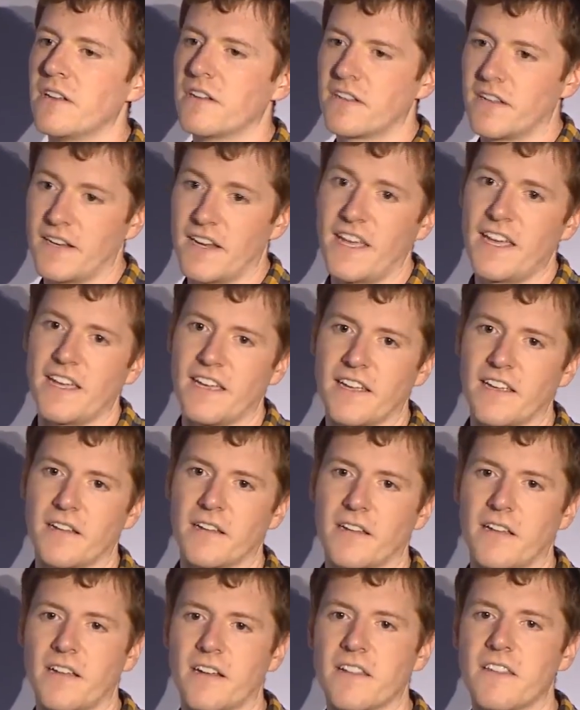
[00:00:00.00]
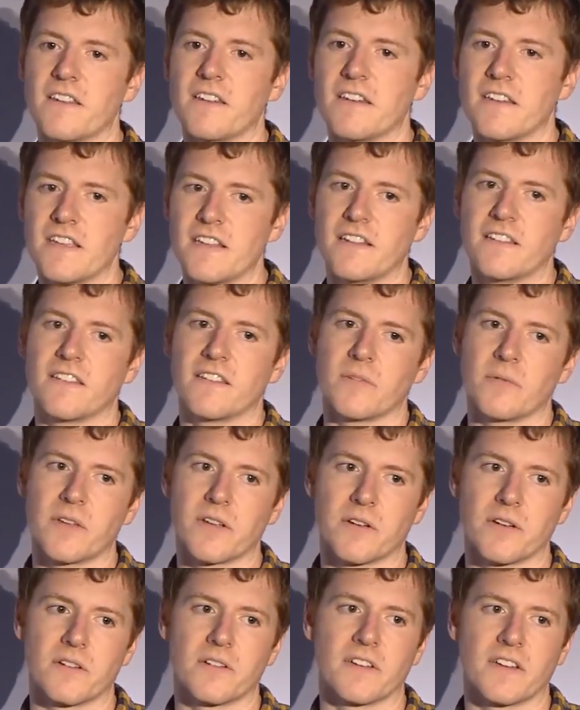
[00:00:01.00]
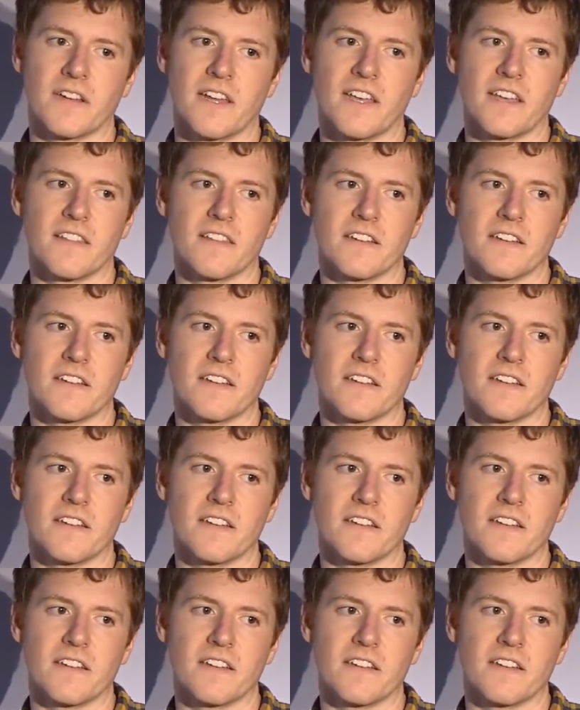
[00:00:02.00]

today, a lot of the needs that we heard today,